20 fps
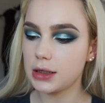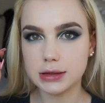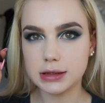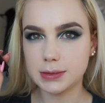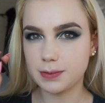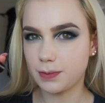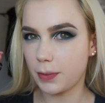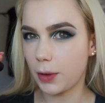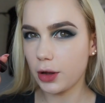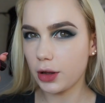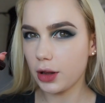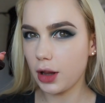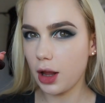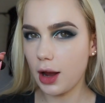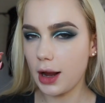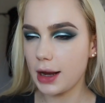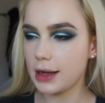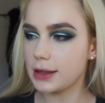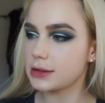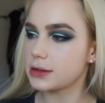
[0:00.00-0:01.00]

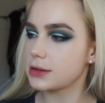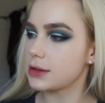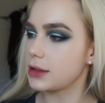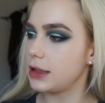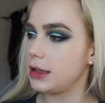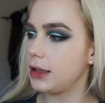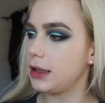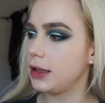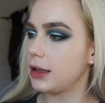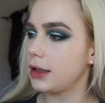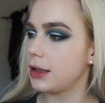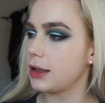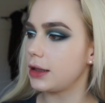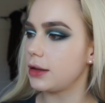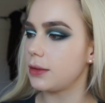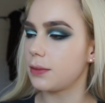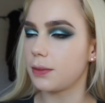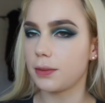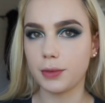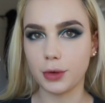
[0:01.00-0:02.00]
Spotlight
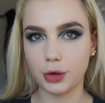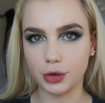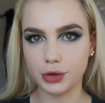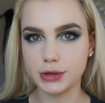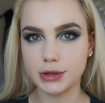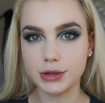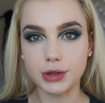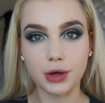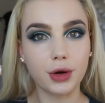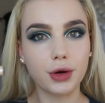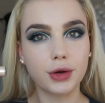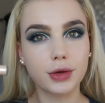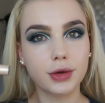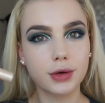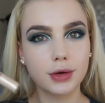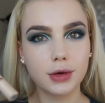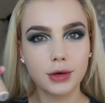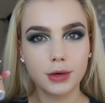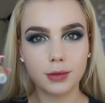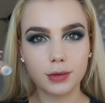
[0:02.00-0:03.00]
in Moonstone,